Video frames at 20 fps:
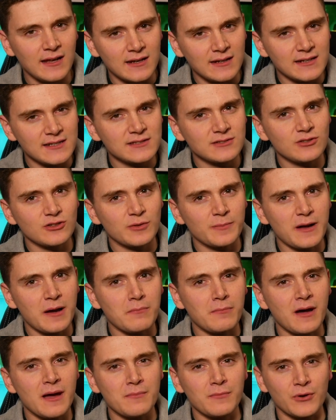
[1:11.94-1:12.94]
Let's talk about
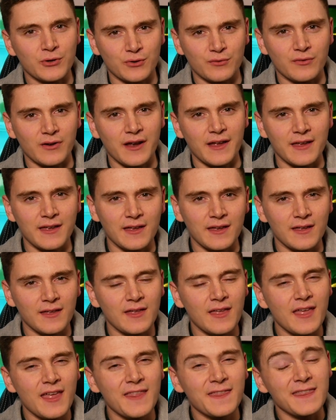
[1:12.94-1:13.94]
my model right here,
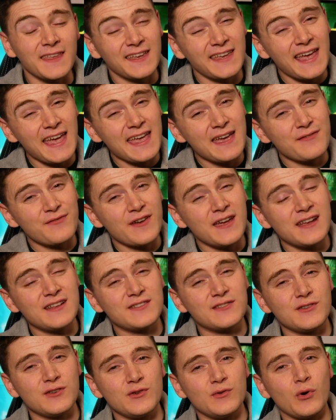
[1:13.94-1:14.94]
the
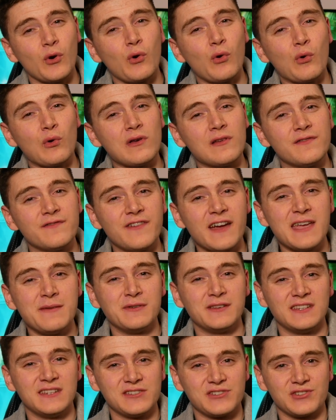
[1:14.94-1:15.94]
KFA2 Hall of Fame
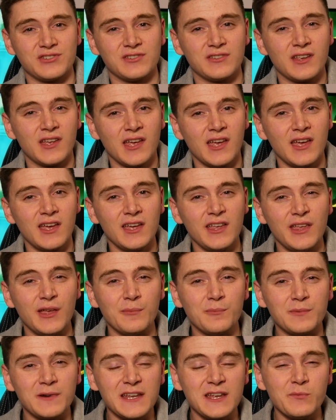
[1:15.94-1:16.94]
edition,
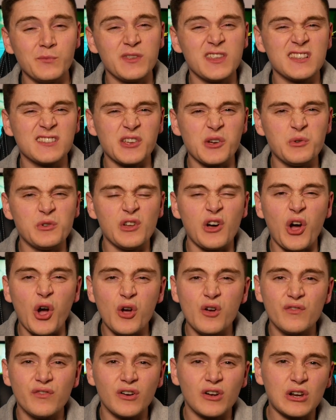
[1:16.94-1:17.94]
complete with its own
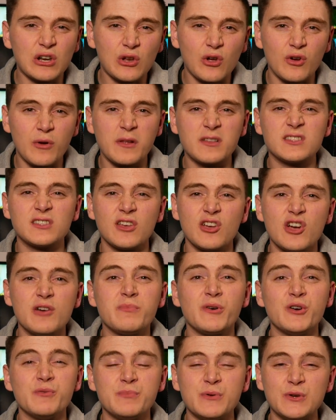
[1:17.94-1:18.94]
overclock
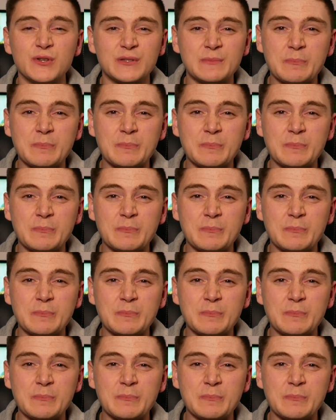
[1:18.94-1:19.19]
turbo boost